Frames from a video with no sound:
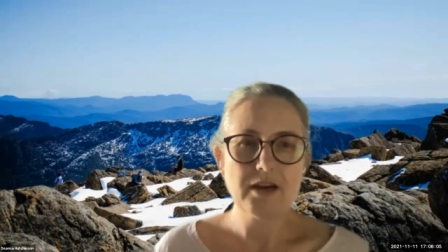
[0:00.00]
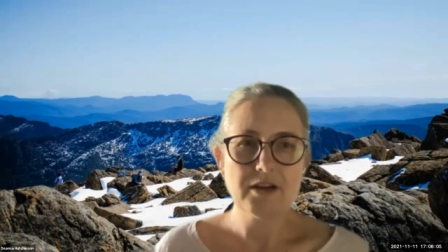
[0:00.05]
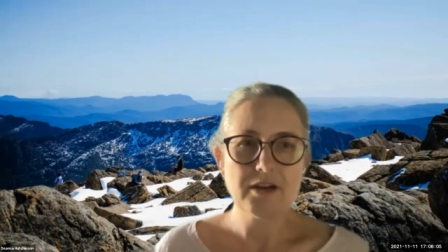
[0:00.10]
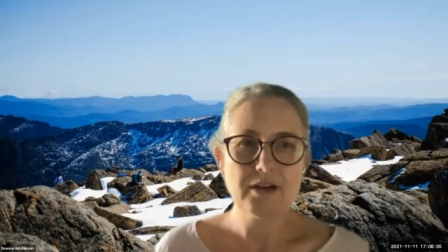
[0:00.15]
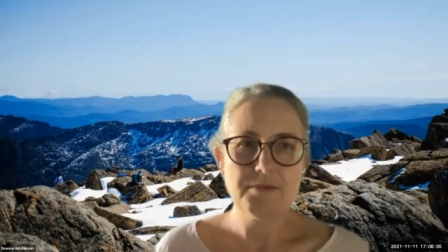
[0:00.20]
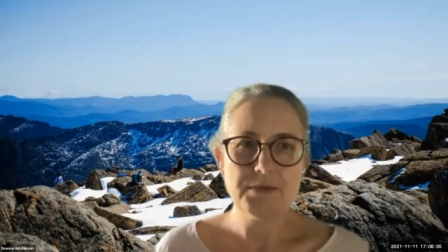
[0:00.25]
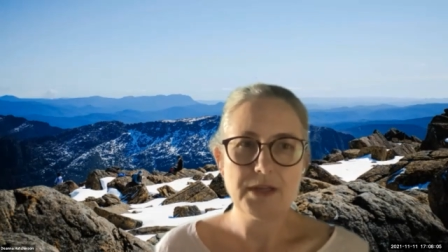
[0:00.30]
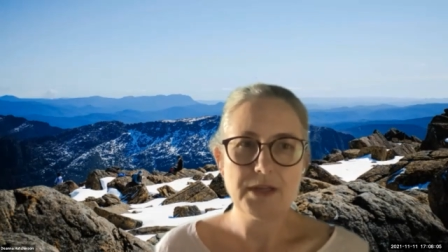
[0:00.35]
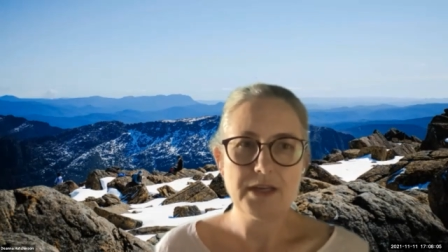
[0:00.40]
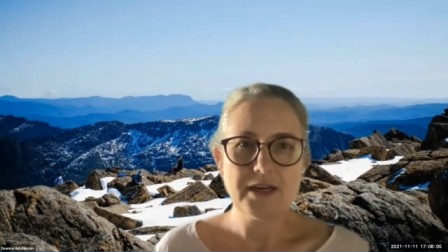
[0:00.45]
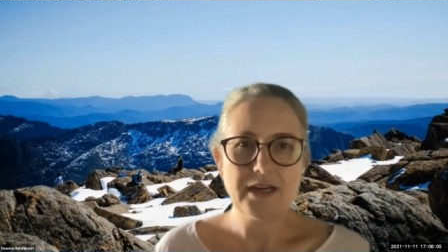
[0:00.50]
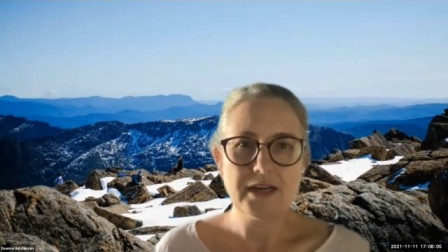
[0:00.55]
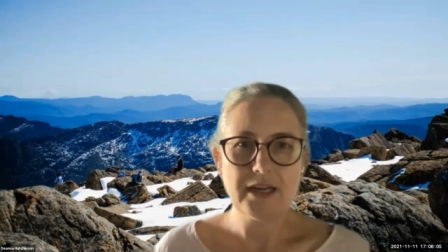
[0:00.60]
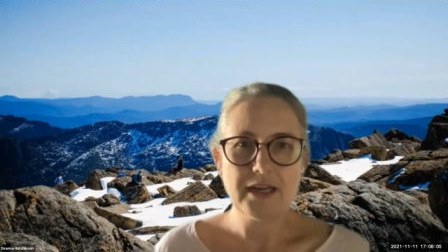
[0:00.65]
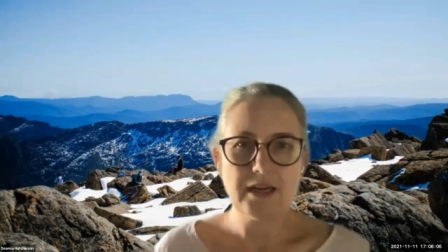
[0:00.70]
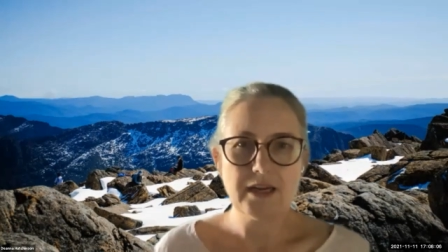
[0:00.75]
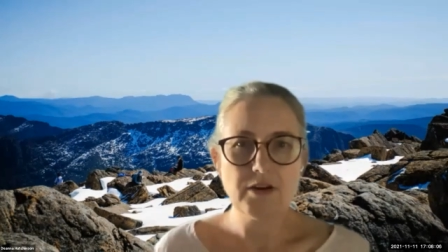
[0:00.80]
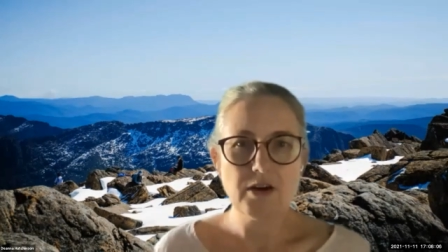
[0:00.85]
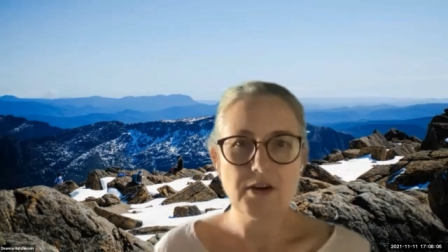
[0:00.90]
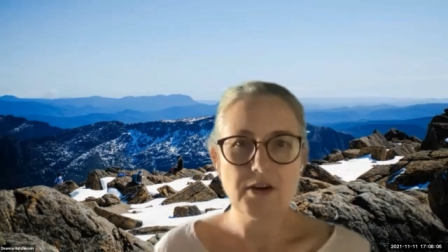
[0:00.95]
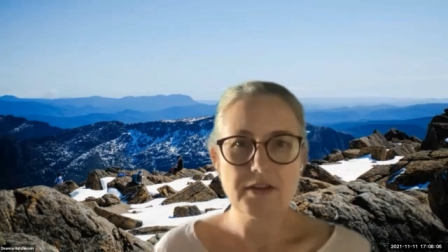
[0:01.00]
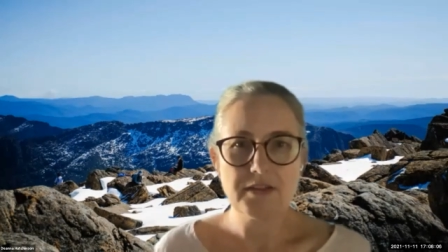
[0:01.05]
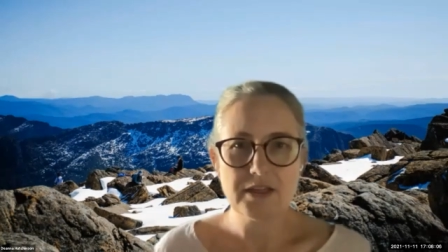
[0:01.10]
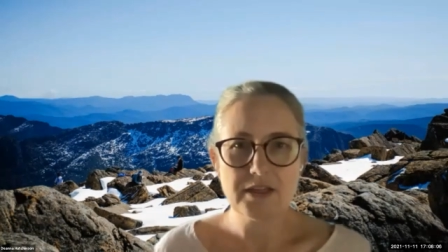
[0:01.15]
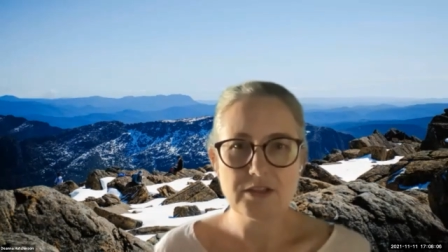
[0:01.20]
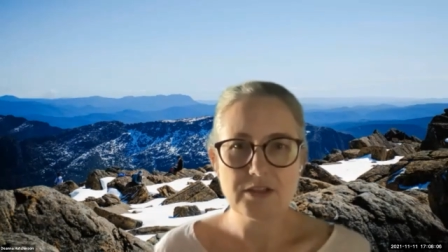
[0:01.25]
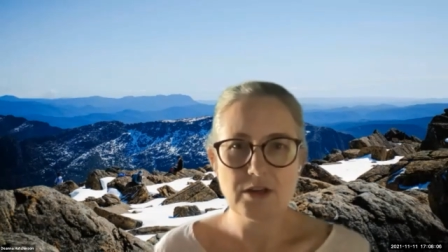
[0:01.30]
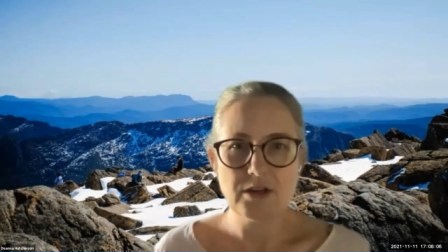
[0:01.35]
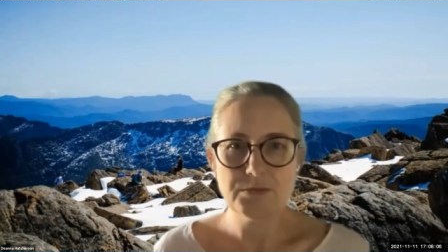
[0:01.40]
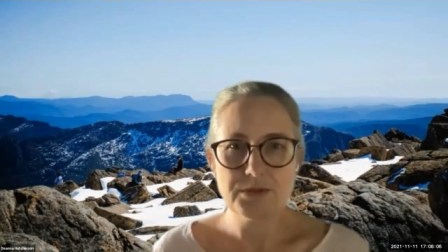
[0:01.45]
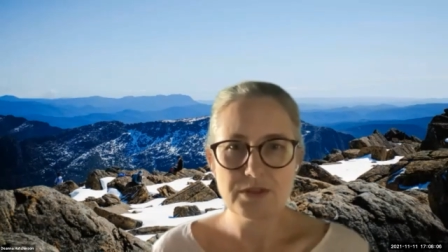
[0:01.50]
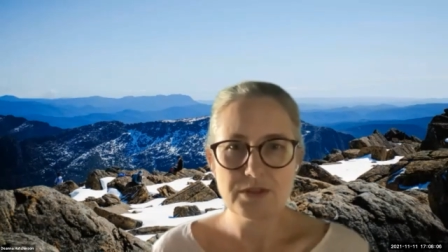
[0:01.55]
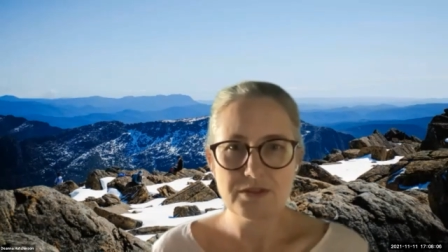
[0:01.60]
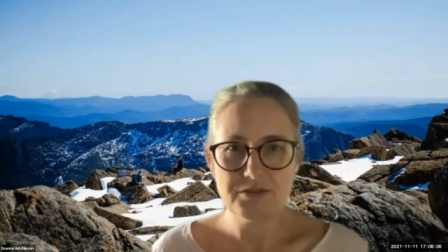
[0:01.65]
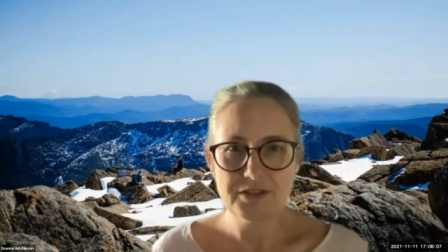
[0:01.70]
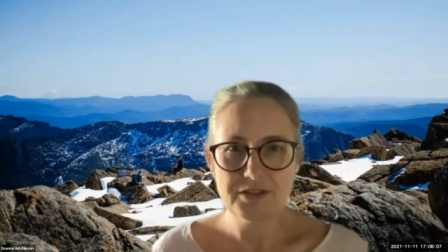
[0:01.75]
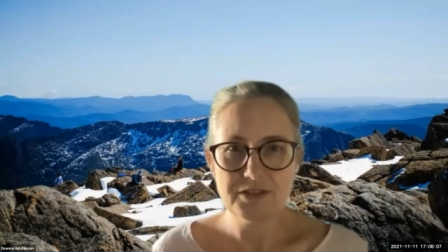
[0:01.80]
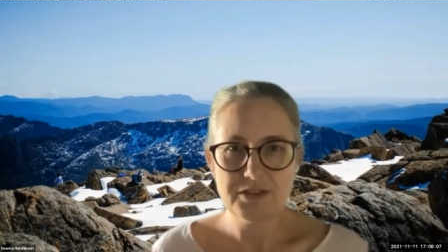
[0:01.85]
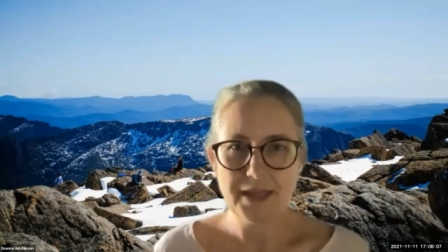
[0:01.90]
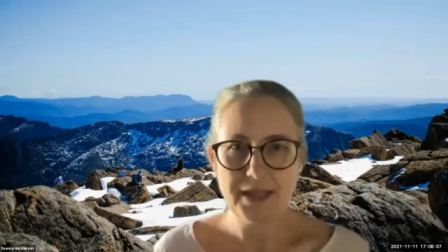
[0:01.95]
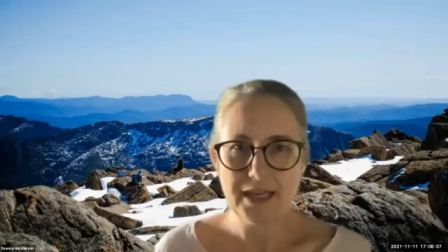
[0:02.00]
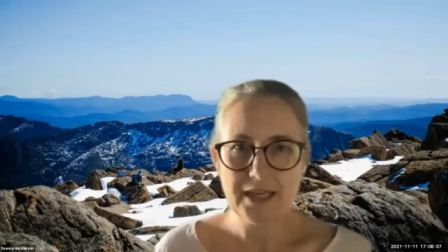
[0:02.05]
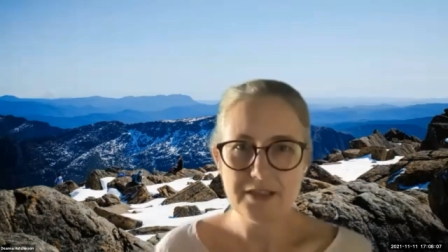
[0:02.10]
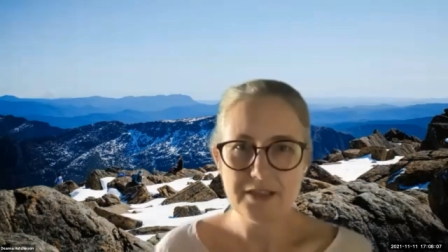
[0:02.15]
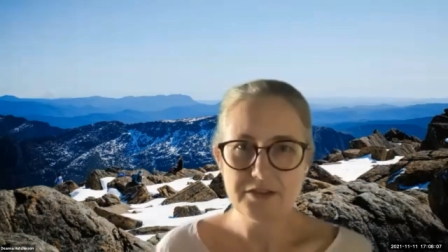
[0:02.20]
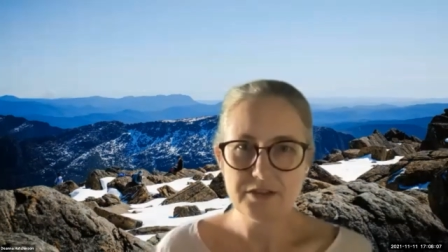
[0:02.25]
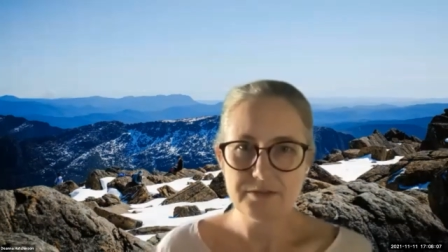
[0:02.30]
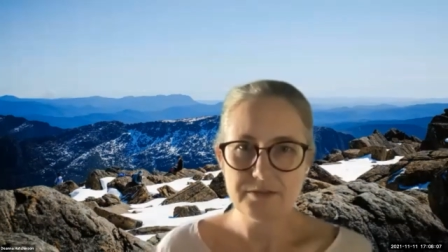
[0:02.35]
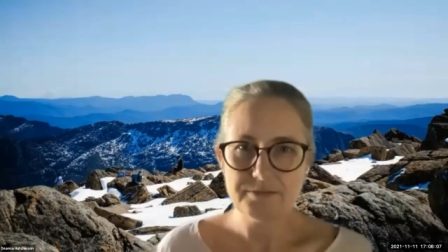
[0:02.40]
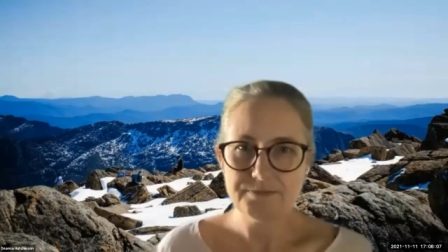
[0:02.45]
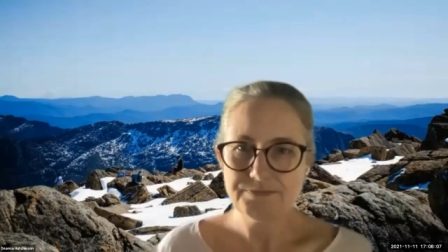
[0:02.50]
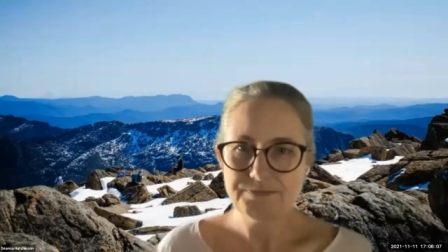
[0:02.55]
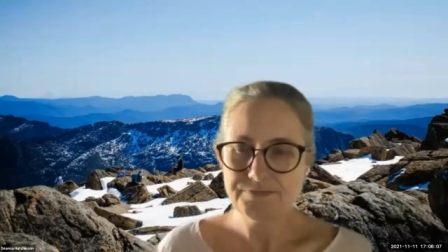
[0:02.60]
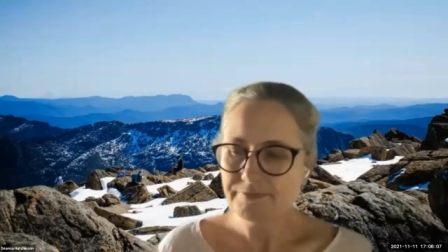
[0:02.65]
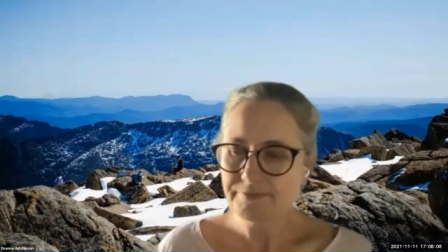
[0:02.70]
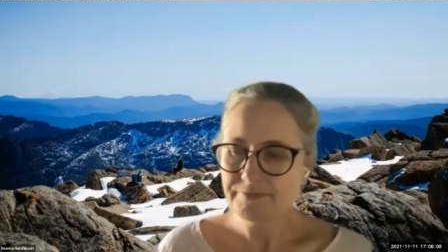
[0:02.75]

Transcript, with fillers: our community and growing the adoption of simulation.